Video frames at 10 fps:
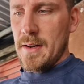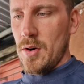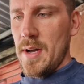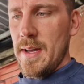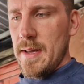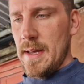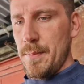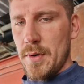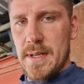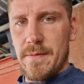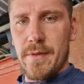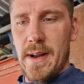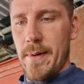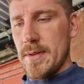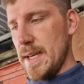got it booked in for
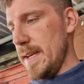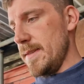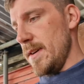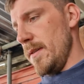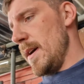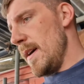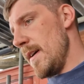an MOT, so